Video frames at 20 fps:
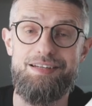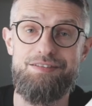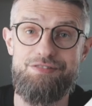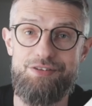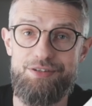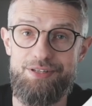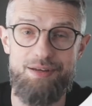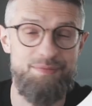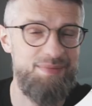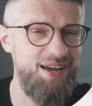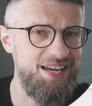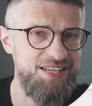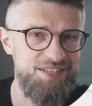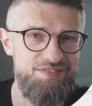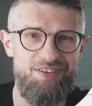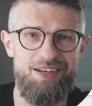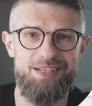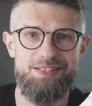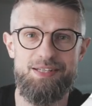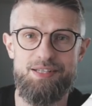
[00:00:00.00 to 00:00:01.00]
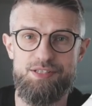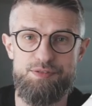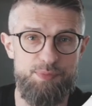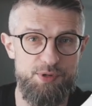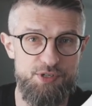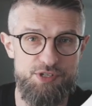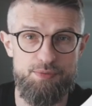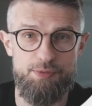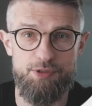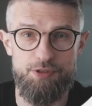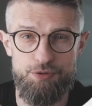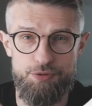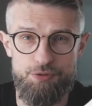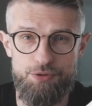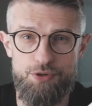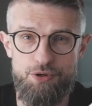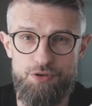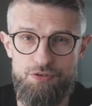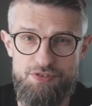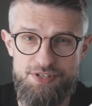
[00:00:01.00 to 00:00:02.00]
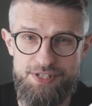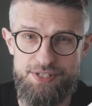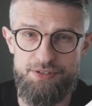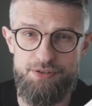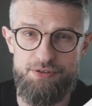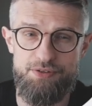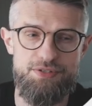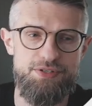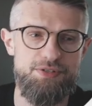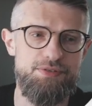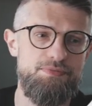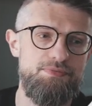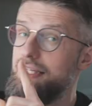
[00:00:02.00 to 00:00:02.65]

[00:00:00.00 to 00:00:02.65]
deliver them as fast as possible to your visitors.